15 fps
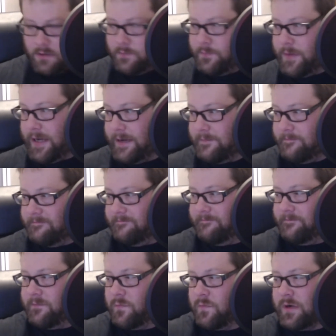But
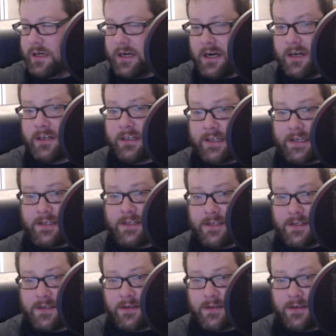regardless,